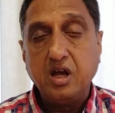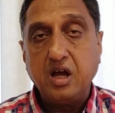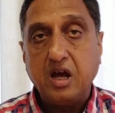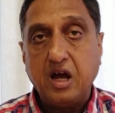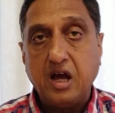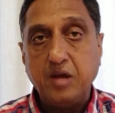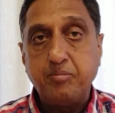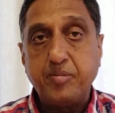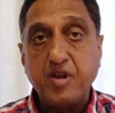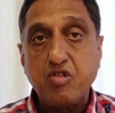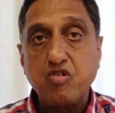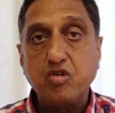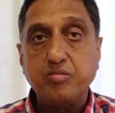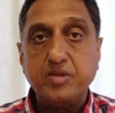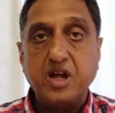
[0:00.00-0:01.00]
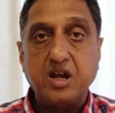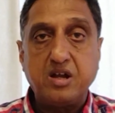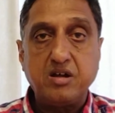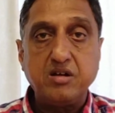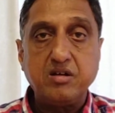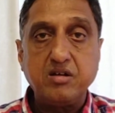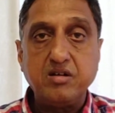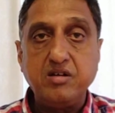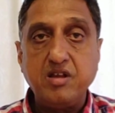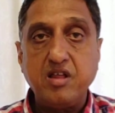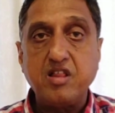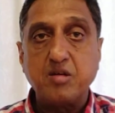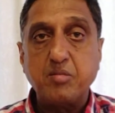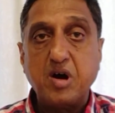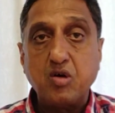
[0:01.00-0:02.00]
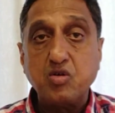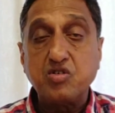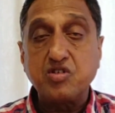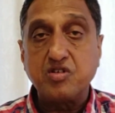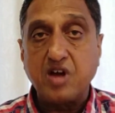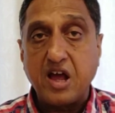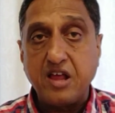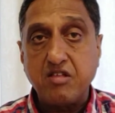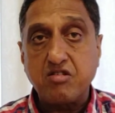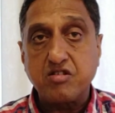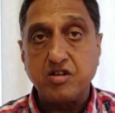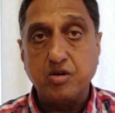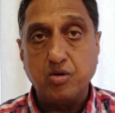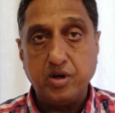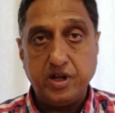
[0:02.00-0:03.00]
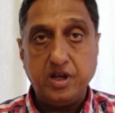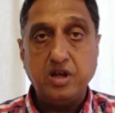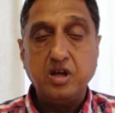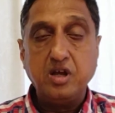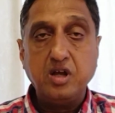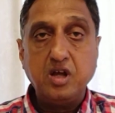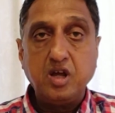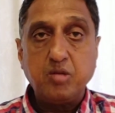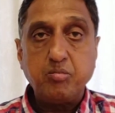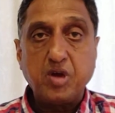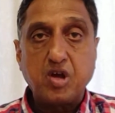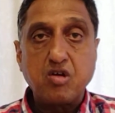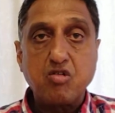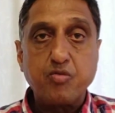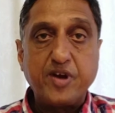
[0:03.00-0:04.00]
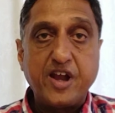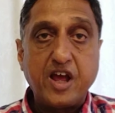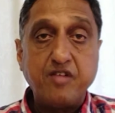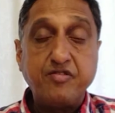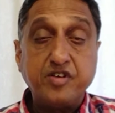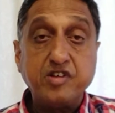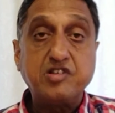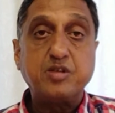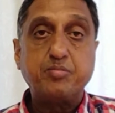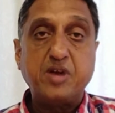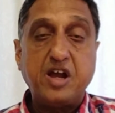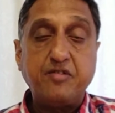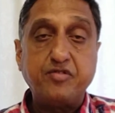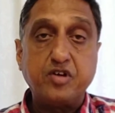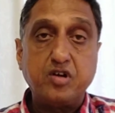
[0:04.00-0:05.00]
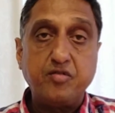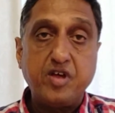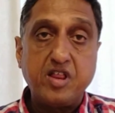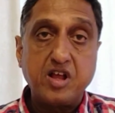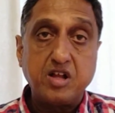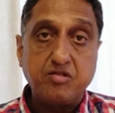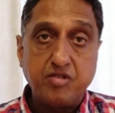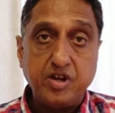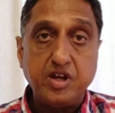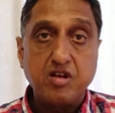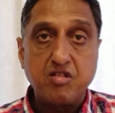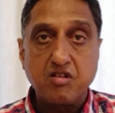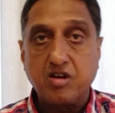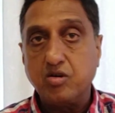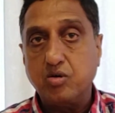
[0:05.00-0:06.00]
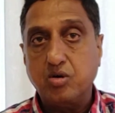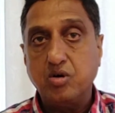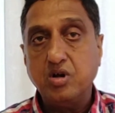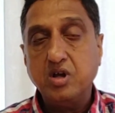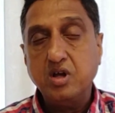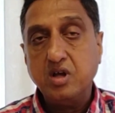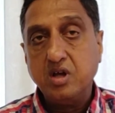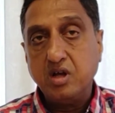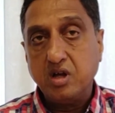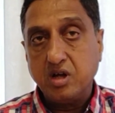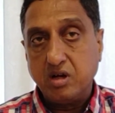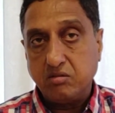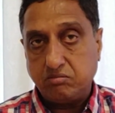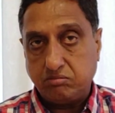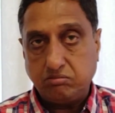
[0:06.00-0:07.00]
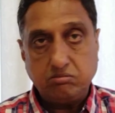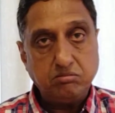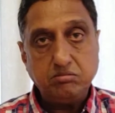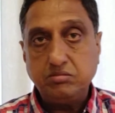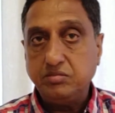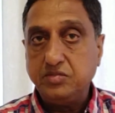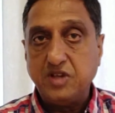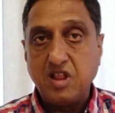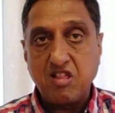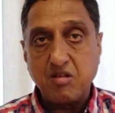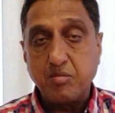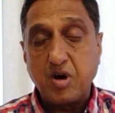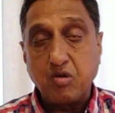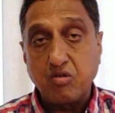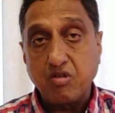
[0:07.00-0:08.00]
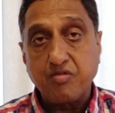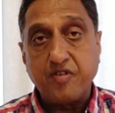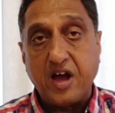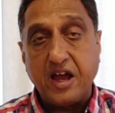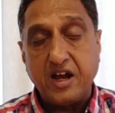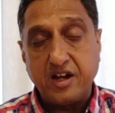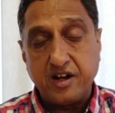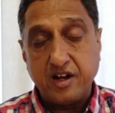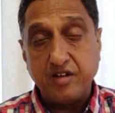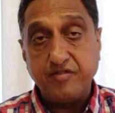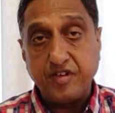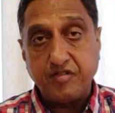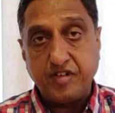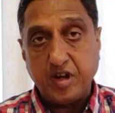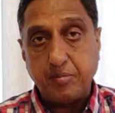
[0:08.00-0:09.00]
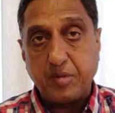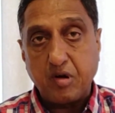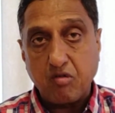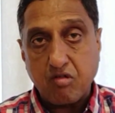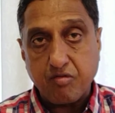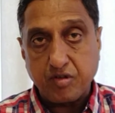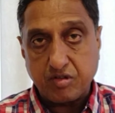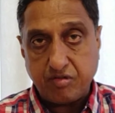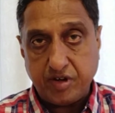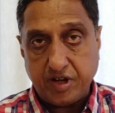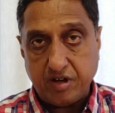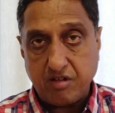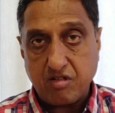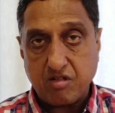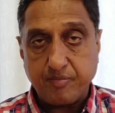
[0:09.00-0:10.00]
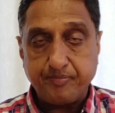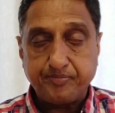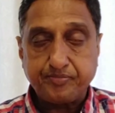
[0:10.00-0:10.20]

I presume that these amounts rise slowly, because when I first applied for a visa 3 years ago, this amount was £550 for 3 years.